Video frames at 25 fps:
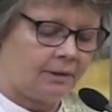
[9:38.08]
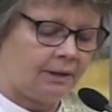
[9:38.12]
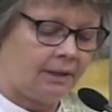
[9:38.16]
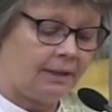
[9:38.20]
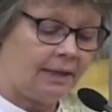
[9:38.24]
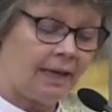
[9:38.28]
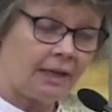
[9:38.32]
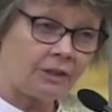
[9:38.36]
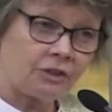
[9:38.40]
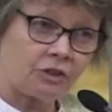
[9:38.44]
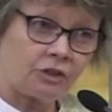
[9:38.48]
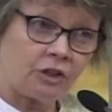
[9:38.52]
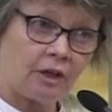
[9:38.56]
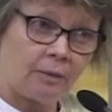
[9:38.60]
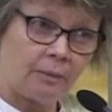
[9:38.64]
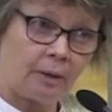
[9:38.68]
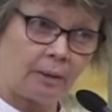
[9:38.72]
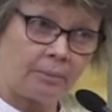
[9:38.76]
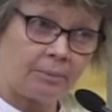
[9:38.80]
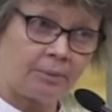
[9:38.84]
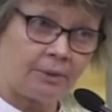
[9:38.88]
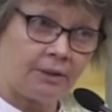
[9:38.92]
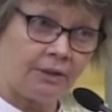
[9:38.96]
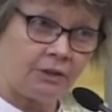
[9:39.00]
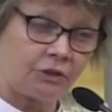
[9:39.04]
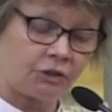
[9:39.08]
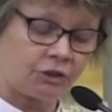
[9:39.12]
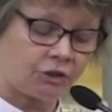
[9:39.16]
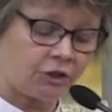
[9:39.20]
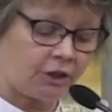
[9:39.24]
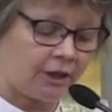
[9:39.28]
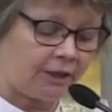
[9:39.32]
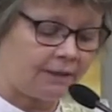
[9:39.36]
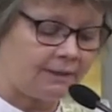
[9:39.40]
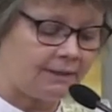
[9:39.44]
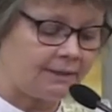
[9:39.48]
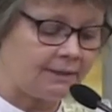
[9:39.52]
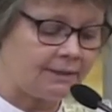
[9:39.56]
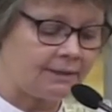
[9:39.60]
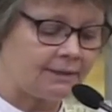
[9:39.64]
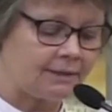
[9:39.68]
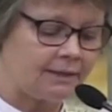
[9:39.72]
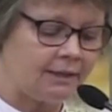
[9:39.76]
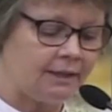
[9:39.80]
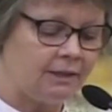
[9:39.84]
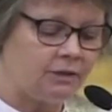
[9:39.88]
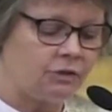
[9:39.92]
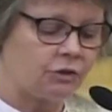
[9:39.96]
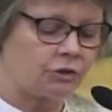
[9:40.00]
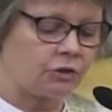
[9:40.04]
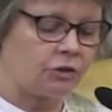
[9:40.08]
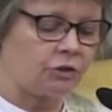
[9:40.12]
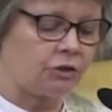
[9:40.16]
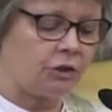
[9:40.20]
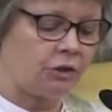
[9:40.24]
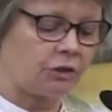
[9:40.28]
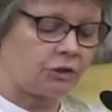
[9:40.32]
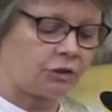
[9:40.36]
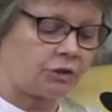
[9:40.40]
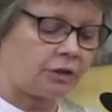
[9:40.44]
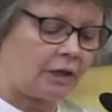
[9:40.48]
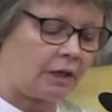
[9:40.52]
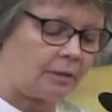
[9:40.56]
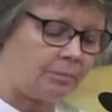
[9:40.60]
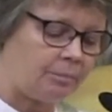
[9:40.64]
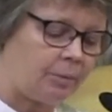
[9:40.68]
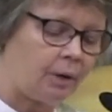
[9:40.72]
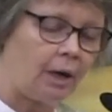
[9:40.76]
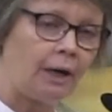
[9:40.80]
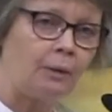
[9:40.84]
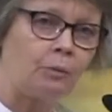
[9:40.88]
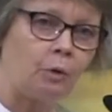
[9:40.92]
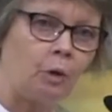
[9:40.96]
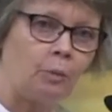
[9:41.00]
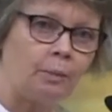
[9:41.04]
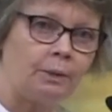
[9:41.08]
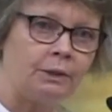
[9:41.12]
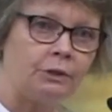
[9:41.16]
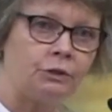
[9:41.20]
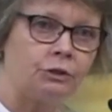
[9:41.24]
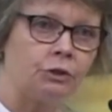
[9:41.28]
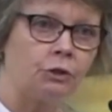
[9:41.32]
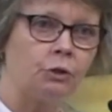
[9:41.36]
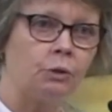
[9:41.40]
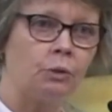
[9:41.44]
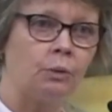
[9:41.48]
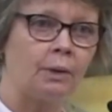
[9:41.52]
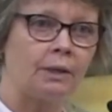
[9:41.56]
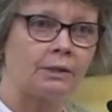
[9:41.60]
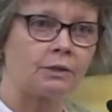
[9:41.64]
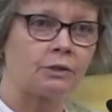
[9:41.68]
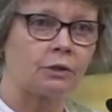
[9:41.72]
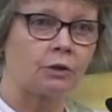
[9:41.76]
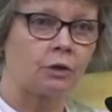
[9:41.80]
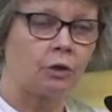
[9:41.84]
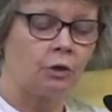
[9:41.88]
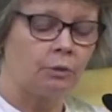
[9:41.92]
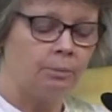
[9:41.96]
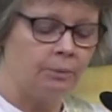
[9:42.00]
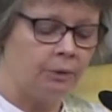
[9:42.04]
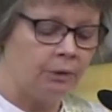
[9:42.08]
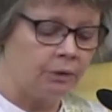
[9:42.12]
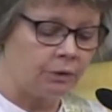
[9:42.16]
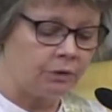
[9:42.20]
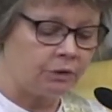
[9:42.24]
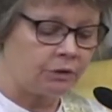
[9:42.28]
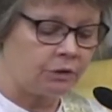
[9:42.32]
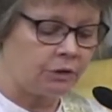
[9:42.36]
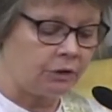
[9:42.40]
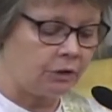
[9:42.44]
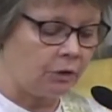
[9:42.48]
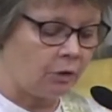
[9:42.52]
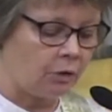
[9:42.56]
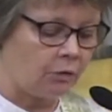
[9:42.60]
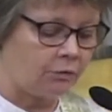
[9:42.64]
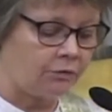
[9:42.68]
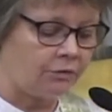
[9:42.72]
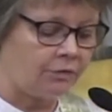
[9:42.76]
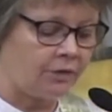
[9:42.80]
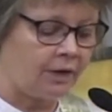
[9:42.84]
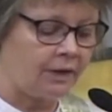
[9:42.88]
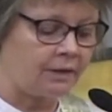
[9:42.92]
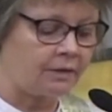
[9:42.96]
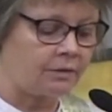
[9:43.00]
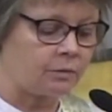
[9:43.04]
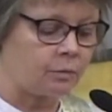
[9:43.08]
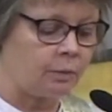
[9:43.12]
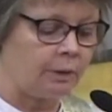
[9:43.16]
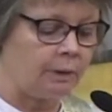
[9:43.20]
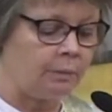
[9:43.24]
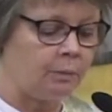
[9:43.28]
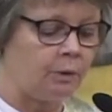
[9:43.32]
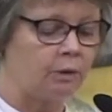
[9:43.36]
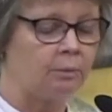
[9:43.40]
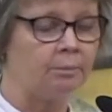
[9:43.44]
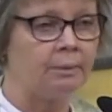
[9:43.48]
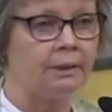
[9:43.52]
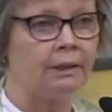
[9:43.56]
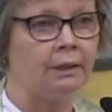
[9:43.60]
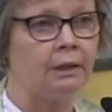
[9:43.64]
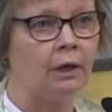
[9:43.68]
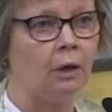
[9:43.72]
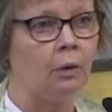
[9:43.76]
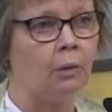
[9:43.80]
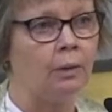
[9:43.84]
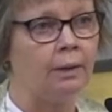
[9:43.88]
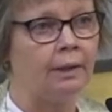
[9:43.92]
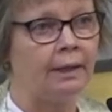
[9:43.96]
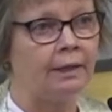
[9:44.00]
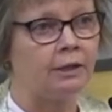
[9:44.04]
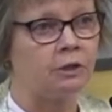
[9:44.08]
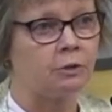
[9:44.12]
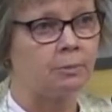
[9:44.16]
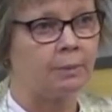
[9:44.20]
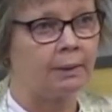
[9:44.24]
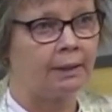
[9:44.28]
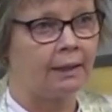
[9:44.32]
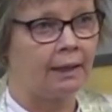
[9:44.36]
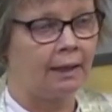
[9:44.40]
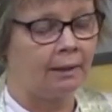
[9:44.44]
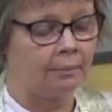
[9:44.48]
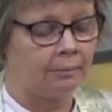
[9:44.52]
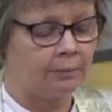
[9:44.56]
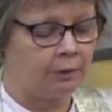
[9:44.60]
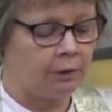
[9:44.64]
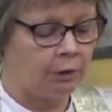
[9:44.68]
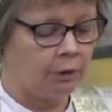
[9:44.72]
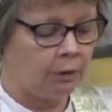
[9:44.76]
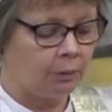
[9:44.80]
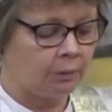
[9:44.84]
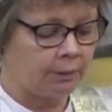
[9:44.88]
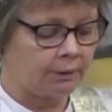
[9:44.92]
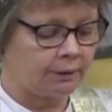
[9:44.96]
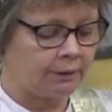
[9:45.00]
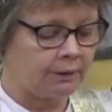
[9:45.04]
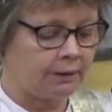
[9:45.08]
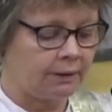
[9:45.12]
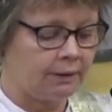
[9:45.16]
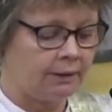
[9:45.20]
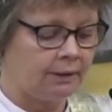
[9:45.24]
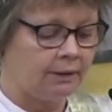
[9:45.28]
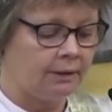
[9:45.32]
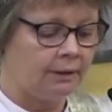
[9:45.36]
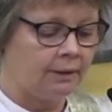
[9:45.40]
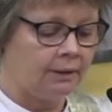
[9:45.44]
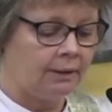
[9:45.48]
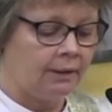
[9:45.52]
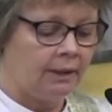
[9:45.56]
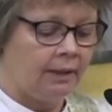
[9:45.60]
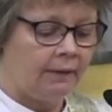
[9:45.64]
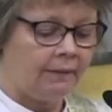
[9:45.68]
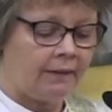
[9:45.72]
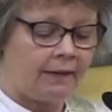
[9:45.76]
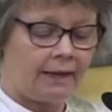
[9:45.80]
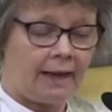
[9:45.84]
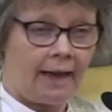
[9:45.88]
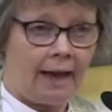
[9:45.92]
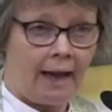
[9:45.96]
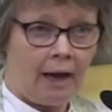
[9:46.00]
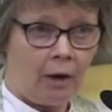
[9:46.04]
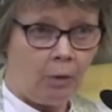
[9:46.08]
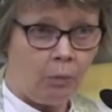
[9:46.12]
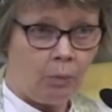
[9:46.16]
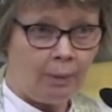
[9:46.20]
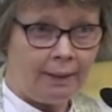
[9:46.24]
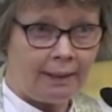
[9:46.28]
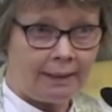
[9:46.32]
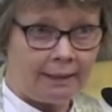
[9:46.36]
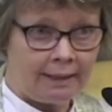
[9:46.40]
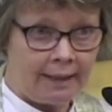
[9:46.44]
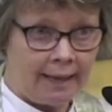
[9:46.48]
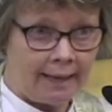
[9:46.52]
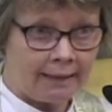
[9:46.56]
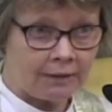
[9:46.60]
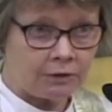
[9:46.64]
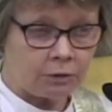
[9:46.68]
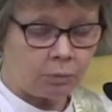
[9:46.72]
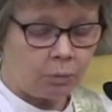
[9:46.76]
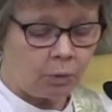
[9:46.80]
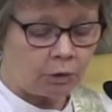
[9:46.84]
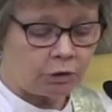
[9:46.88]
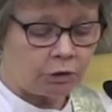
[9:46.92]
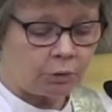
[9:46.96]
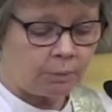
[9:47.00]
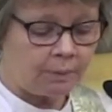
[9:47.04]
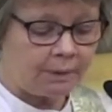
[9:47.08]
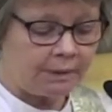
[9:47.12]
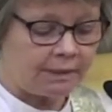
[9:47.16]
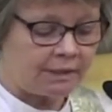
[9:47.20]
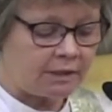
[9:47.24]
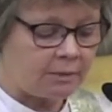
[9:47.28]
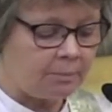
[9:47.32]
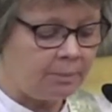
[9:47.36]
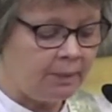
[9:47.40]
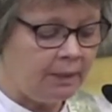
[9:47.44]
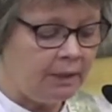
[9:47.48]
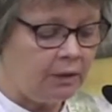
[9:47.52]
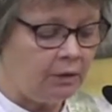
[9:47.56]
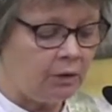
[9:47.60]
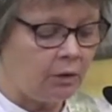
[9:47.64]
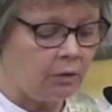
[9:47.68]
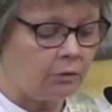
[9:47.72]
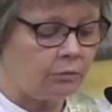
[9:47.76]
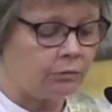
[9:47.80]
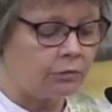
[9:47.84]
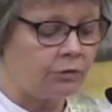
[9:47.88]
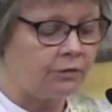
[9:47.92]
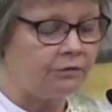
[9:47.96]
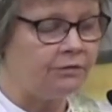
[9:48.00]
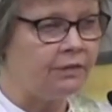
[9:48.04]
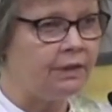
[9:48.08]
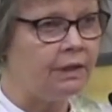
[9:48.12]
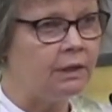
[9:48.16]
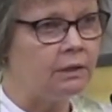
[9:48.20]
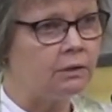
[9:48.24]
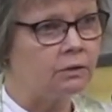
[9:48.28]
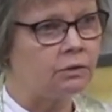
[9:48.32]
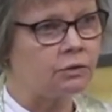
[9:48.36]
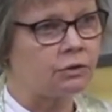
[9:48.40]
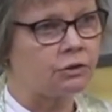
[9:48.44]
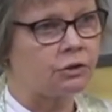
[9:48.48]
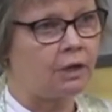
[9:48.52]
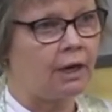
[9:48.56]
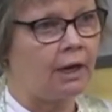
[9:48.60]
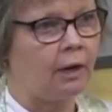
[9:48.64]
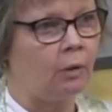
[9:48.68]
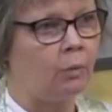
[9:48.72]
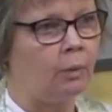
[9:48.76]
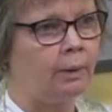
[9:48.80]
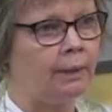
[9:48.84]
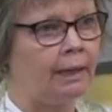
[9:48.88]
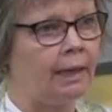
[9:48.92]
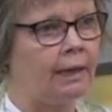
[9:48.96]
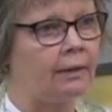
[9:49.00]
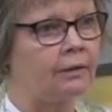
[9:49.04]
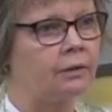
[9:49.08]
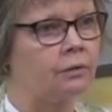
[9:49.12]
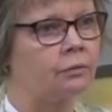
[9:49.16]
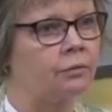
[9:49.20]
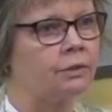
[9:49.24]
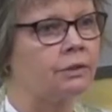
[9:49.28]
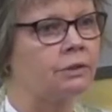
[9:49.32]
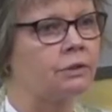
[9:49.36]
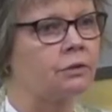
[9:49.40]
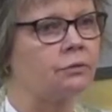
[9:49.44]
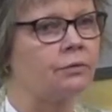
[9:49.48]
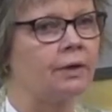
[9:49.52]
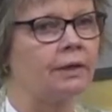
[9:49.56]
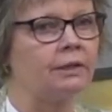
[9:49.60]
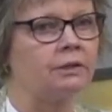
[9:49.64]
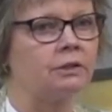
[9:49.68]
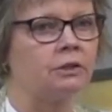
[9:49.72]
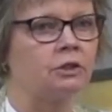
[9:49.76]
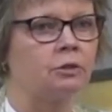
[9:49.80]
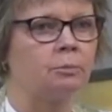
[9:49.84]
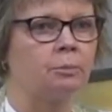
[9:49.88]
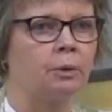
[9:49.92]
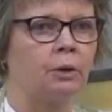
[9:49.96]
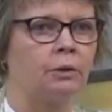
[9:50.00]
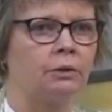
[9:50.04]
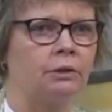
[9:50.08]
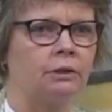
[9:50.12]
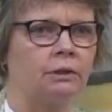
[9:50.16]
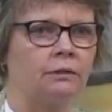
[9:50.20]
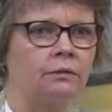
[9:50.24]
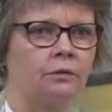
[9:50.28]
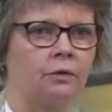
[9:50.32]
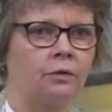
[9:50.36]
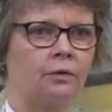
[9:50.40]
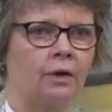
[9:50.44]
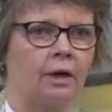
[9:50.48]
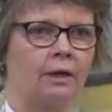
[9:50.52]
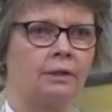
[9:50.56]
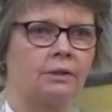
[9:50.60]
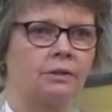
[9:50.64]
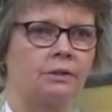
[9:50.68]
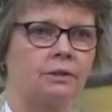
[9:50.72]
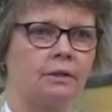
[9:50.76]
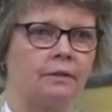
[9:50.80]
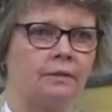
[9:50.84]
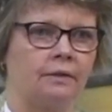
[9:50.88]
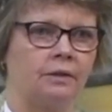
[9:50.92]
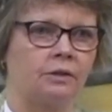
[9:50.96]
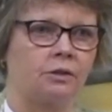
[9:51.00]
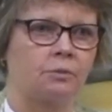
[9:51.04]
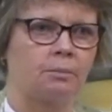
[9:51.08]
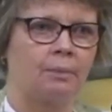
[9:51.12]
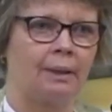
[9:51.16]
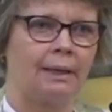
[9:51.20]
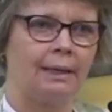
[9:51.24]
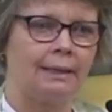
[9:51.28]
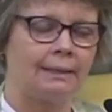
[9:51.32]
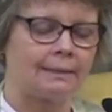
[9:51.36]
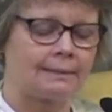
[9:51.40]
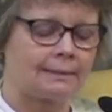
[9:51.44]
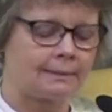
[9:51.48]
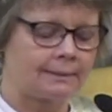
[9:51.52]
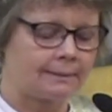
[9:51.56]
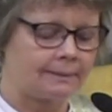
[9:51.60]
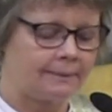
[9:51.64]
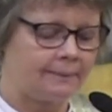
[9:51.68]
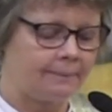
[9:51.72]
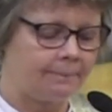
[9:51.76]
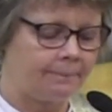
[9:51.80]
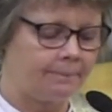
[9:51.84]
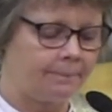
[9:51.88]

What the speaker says: And last time I preached, I did indeed suggest that by what we do as a community of faith, we will be known and become known. That how we enact what we speak of reveals how we are the resurrected body of Christ in this place.